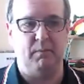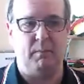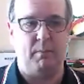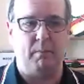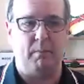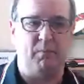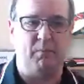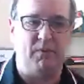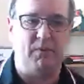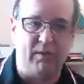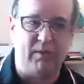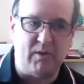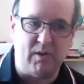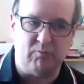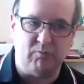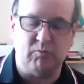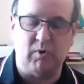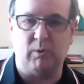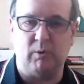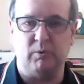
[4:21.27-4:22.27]
But then
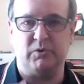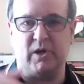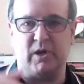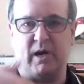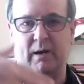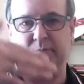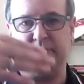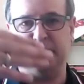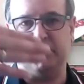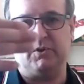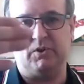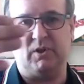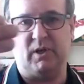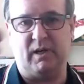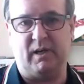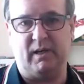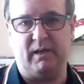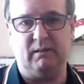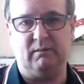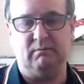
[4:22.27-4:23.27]
that rolls up to
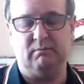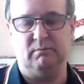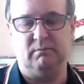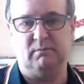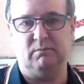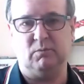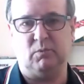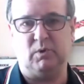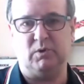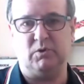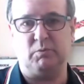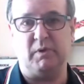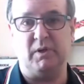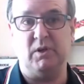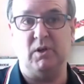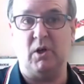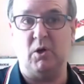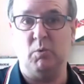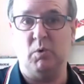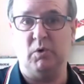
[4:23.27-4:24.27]
say, once we
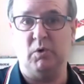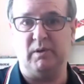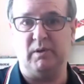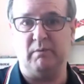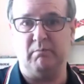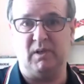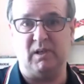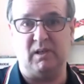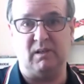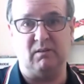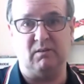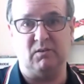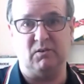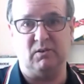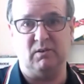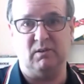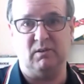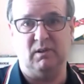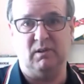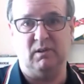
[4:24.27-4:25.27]
know what it
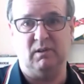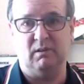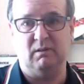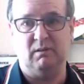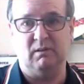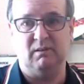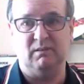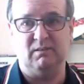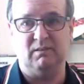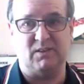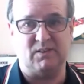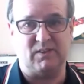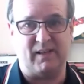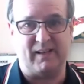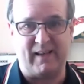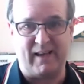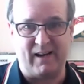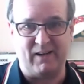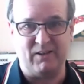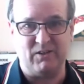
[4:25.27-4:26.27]
means, does that
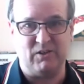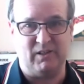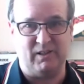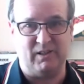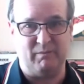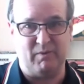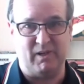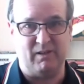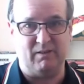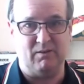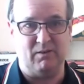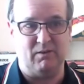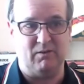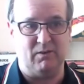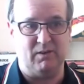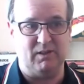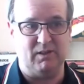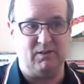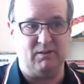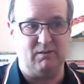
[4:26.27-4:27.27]
actually mean that
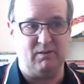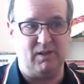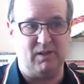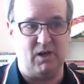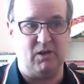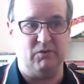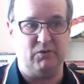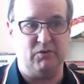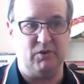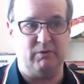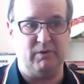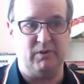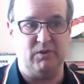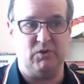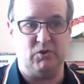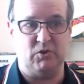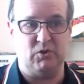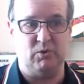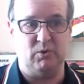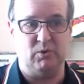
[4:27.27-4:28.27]
the answer is
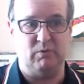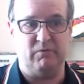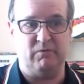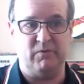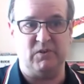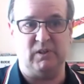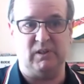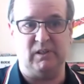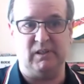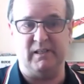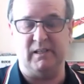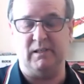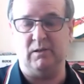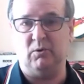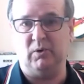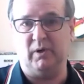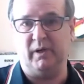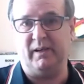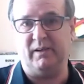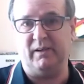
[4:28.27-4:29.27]
to physically
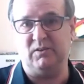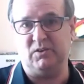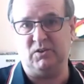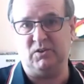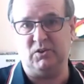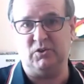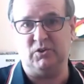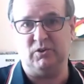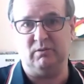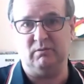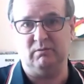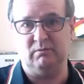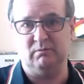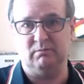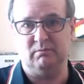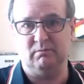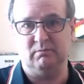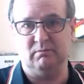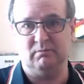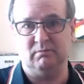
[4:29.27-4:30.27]
elongate a tissue
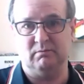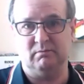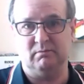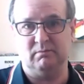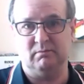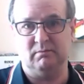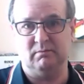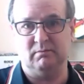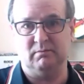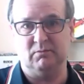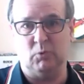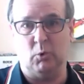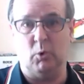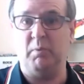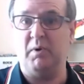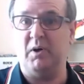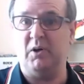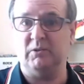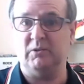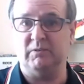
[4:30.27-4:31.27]
or
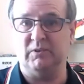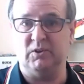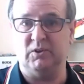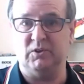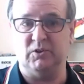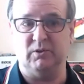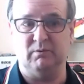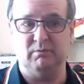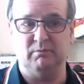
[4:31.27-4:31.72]
part of a tissue?